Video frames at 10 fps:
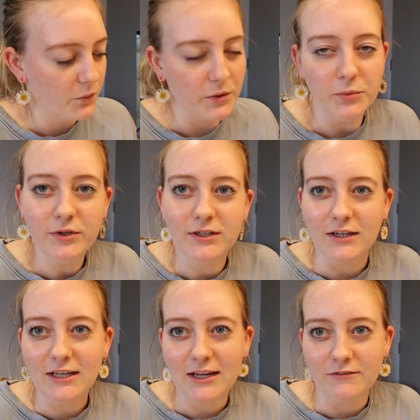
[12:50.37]

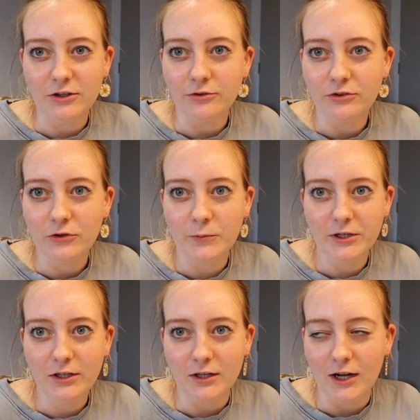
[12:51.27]
1.9k views is
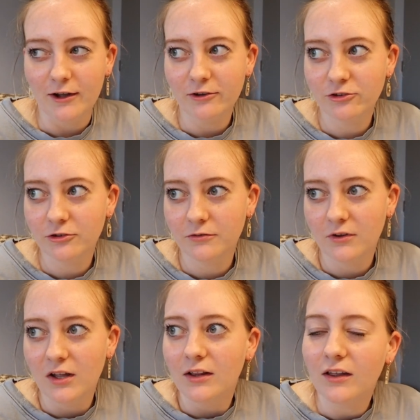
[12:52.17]
pretty good, Ash.
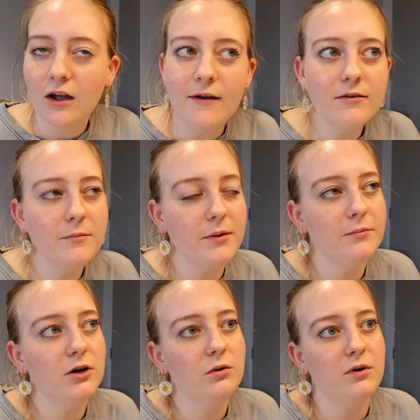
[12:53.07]
Like, I
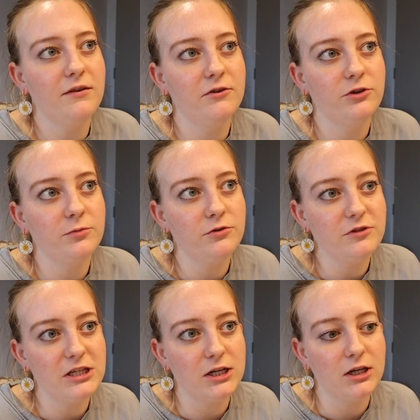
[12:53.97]
remember when I first
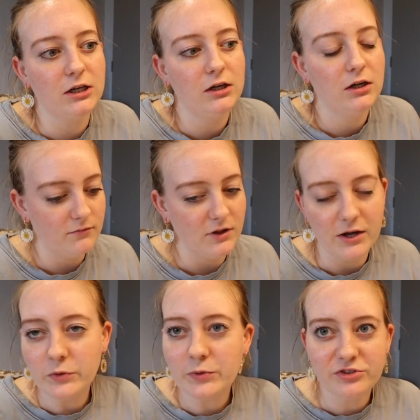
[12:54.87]
moved here, like,
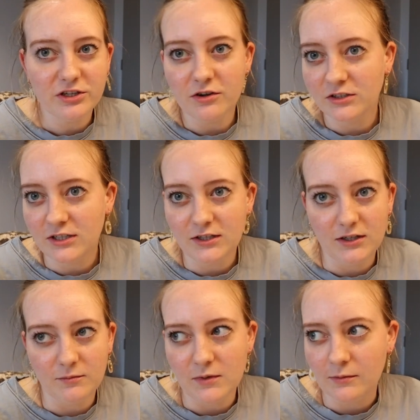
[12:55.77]
I was posting content
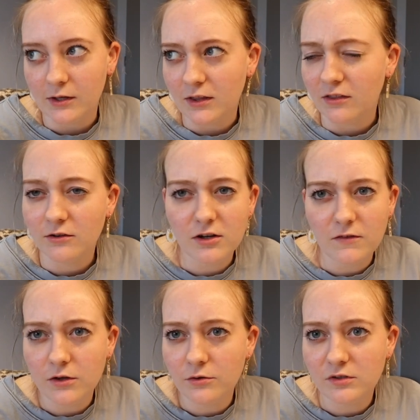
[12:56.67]
and maybe I get like 30
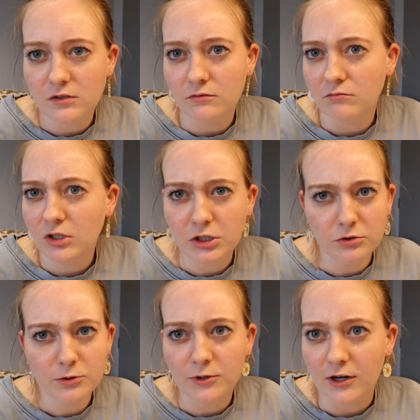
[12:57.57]
views and, you know,
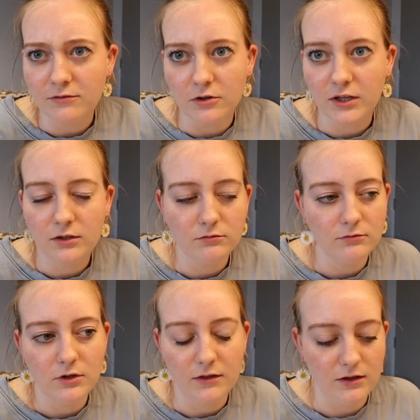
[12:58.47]
super grateful, like,
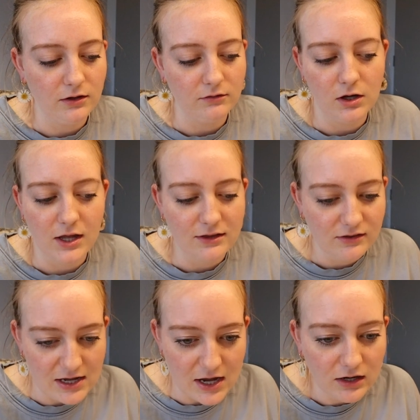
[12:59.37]
nothing
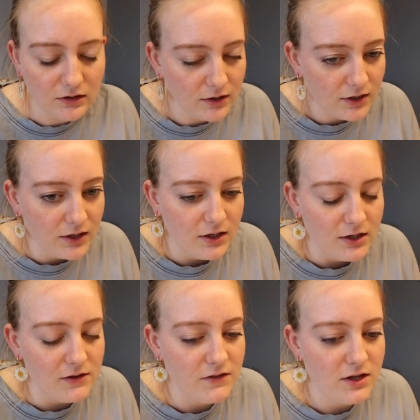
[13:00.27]
against that.
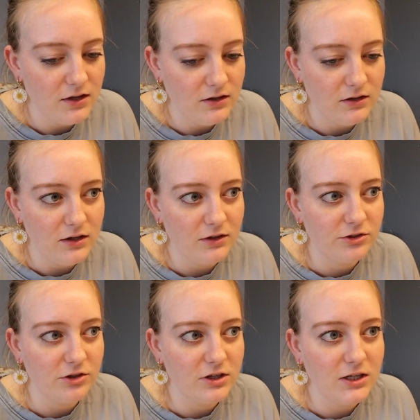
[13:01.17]
And then it
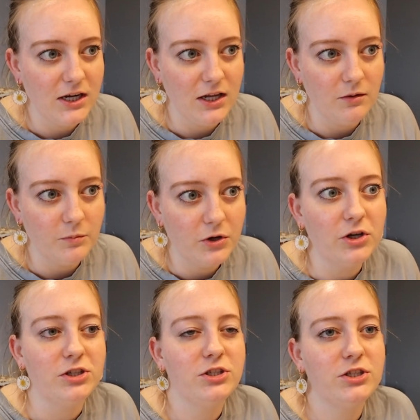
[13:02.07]
started getting
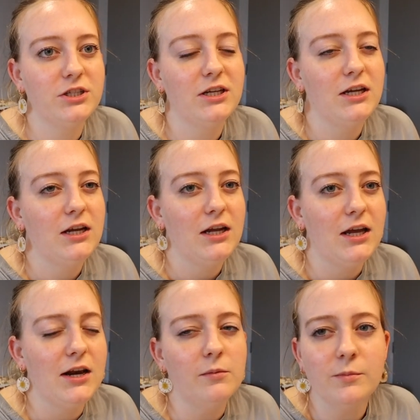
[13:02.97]
pushed,
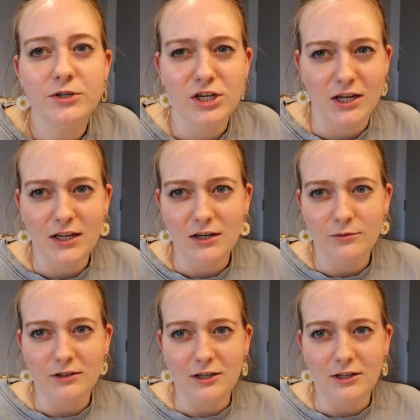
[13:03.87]
and I remember checking and it was